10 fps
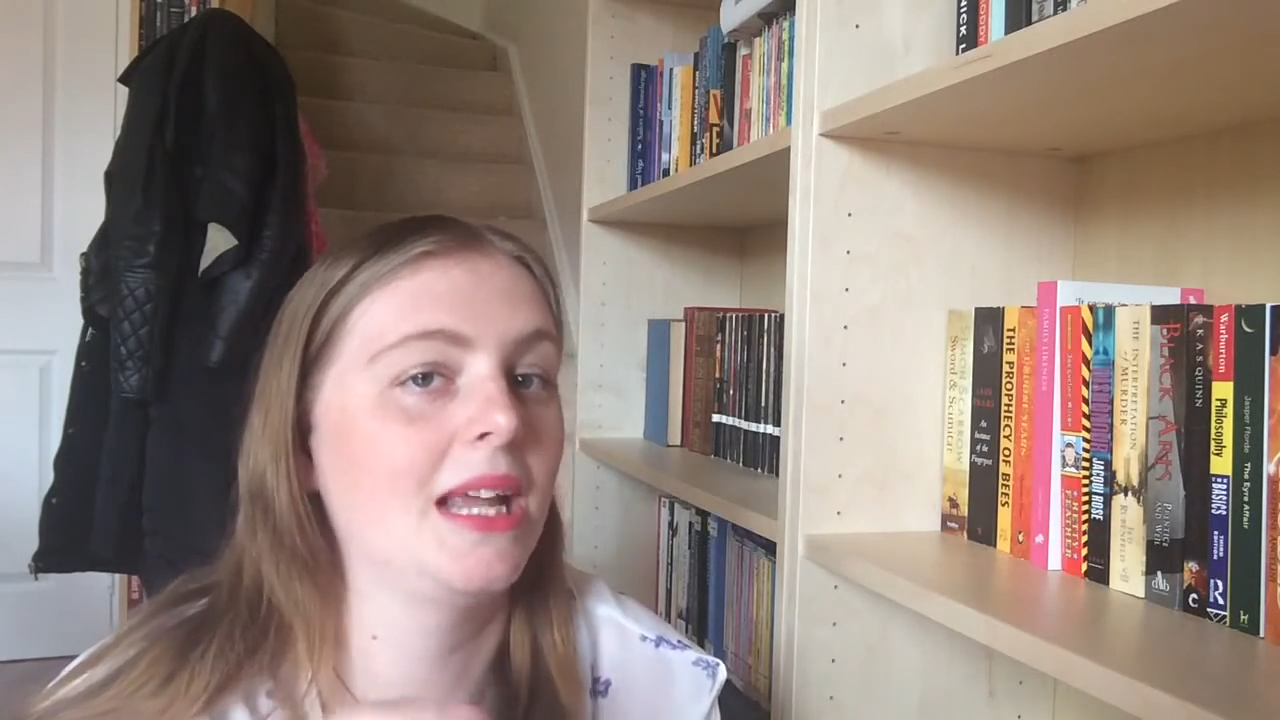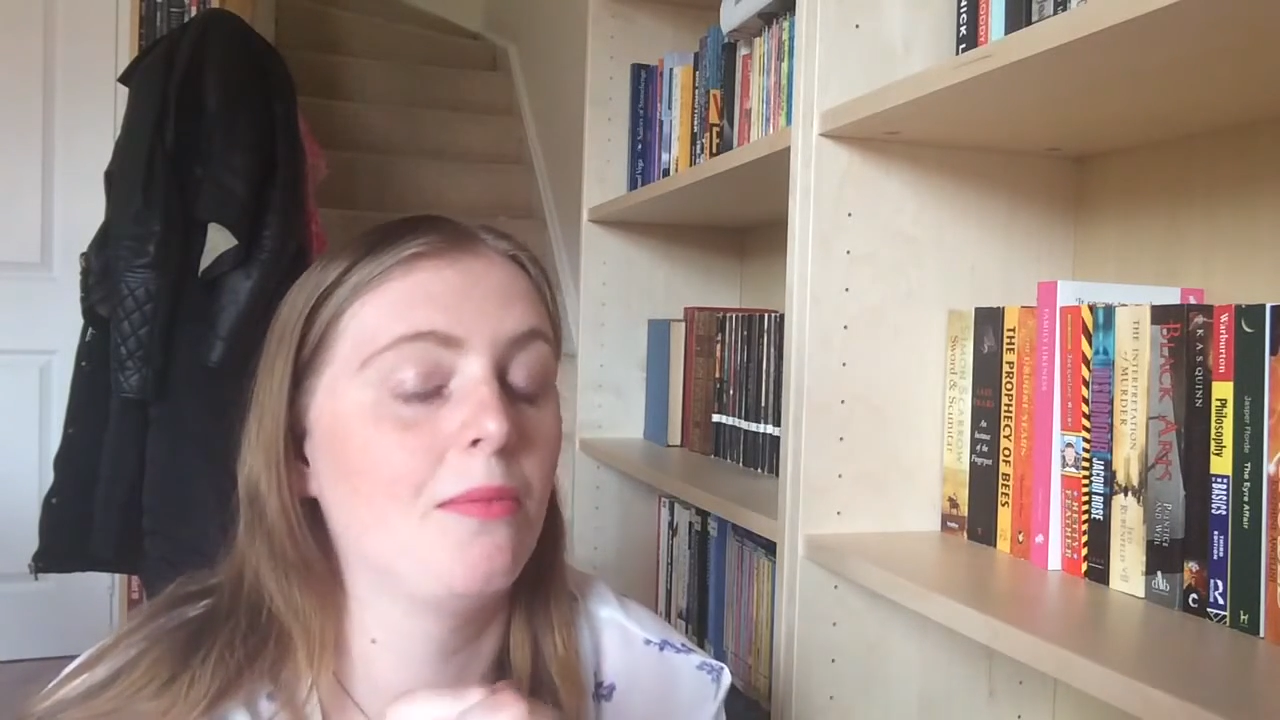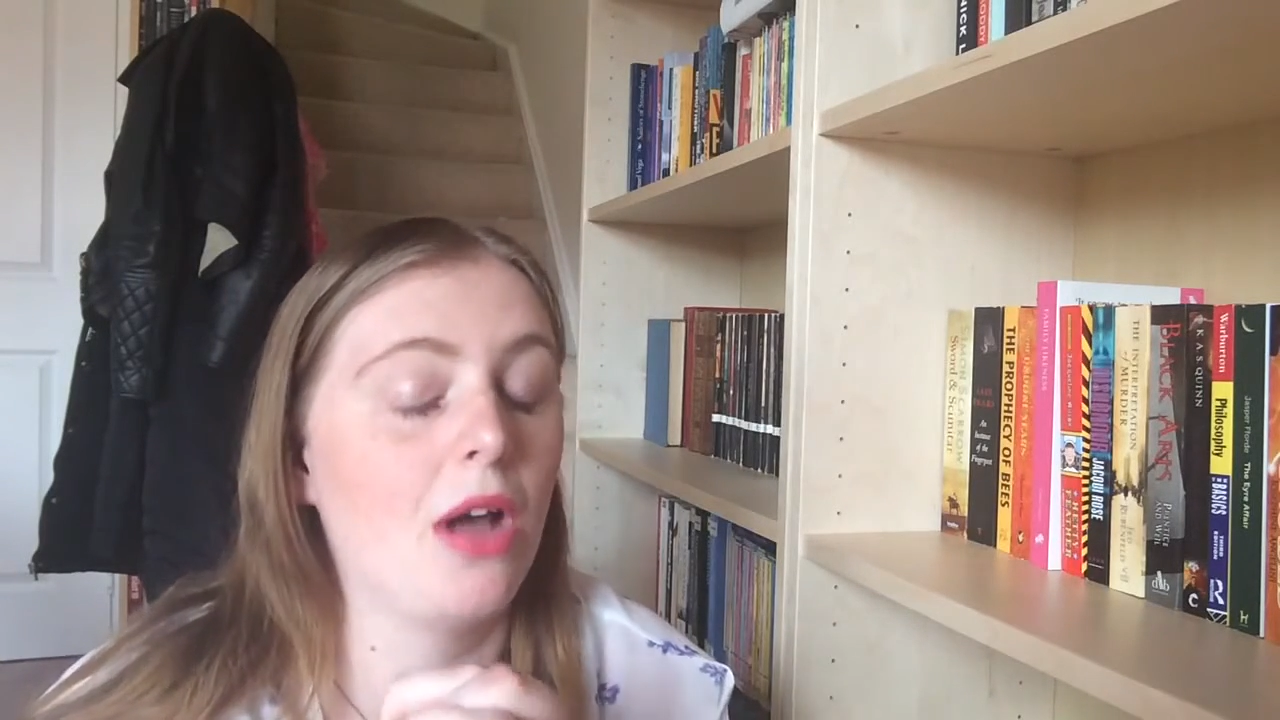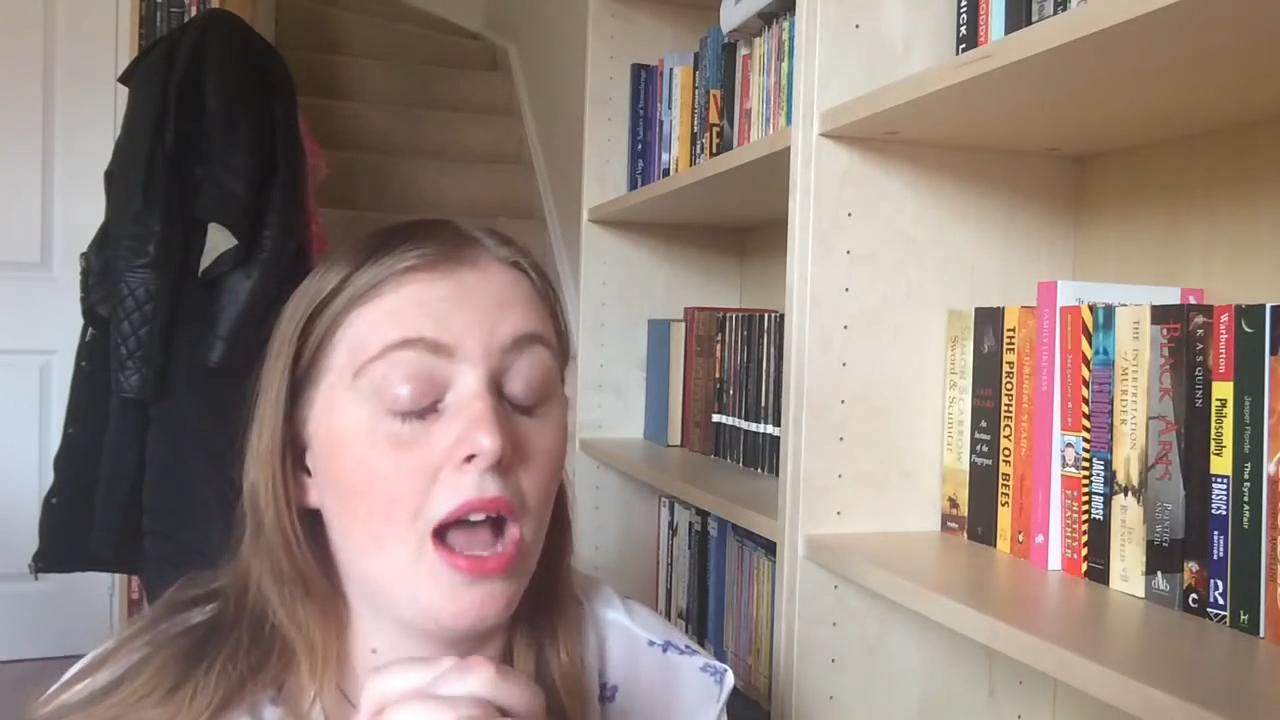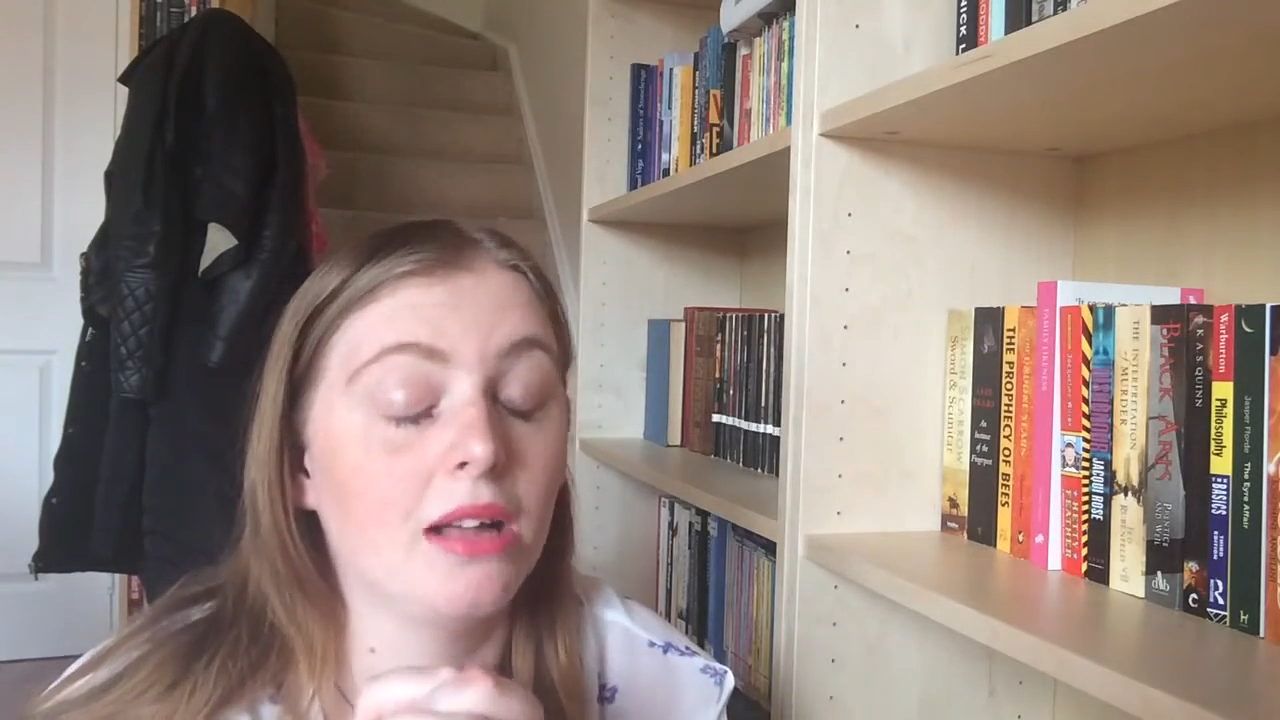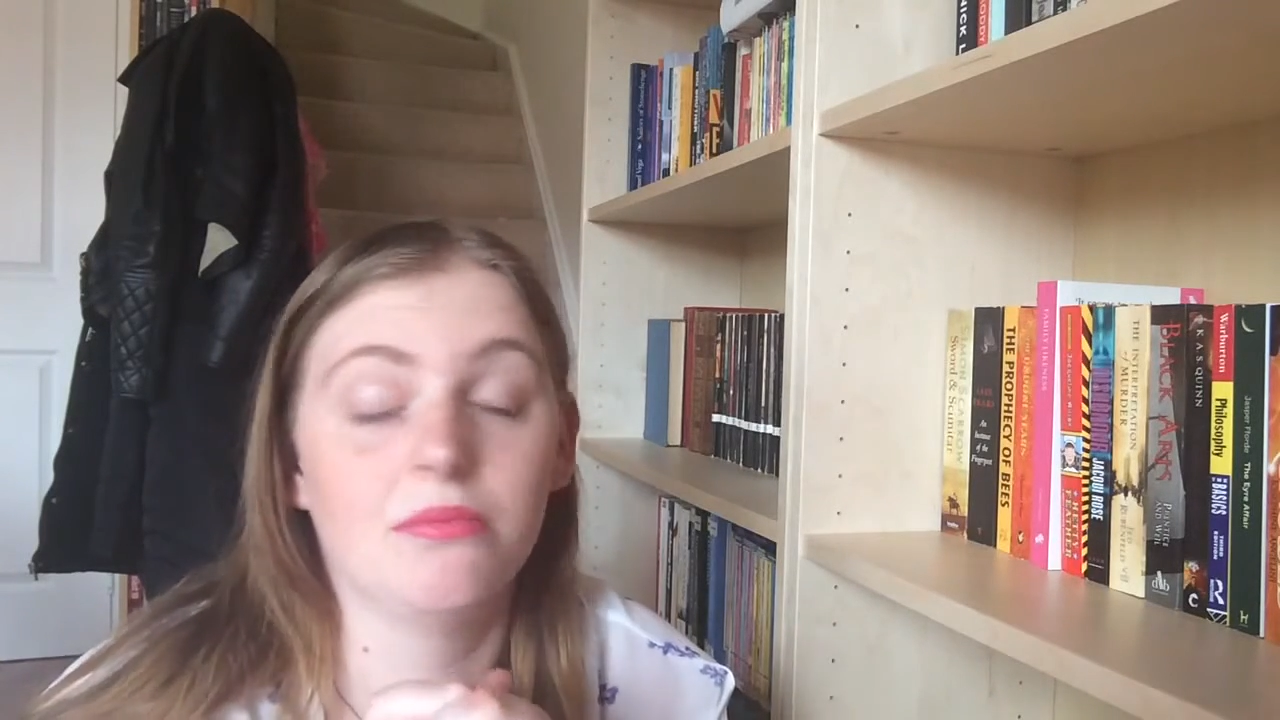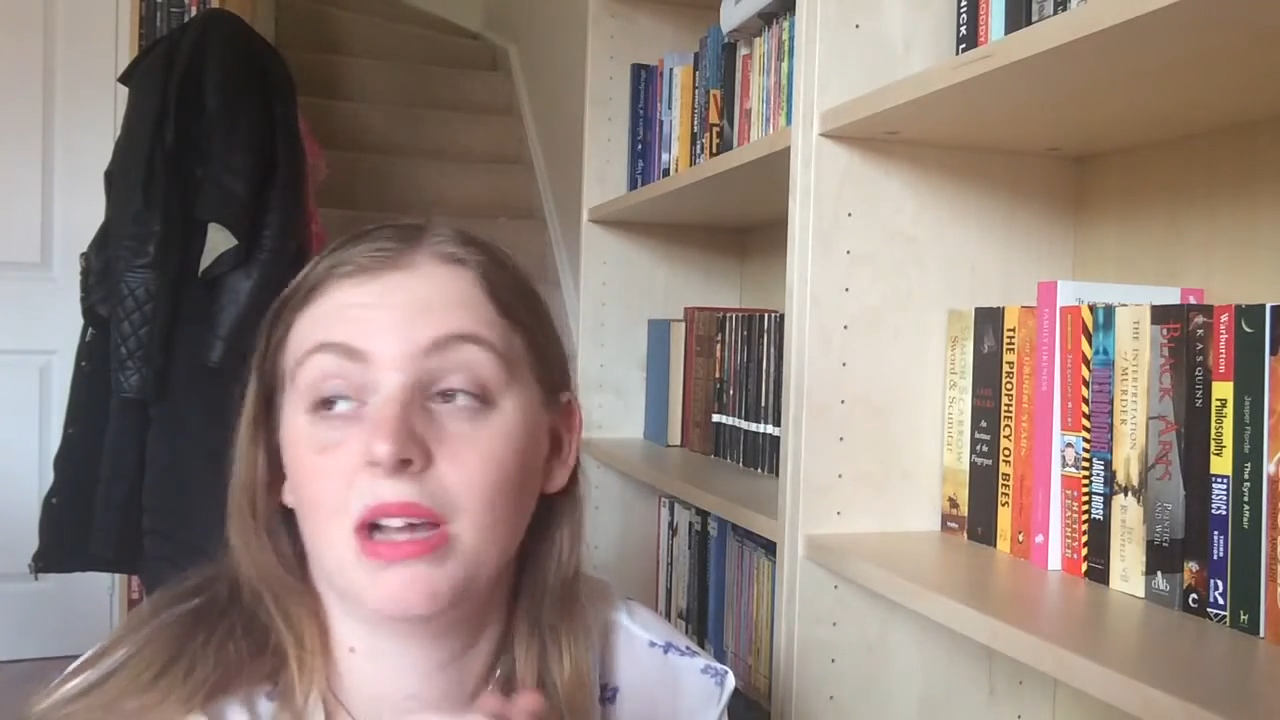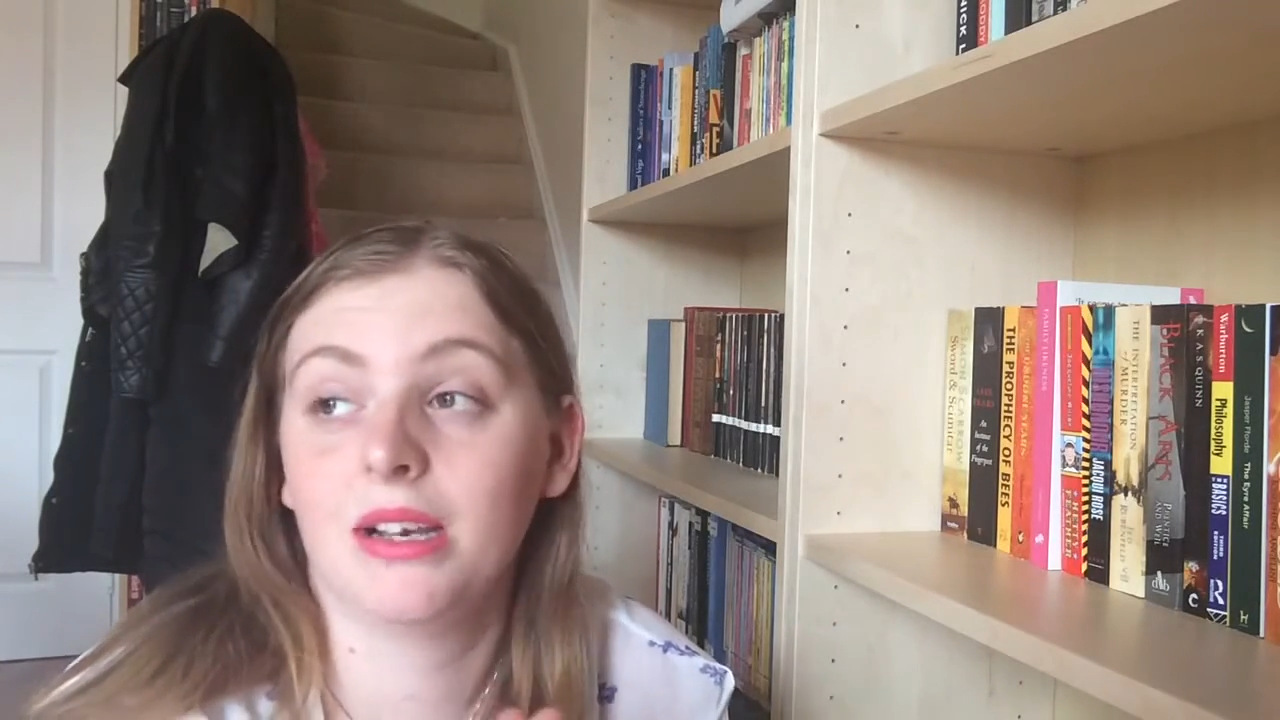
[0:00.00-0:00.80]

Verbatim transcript: say, but I,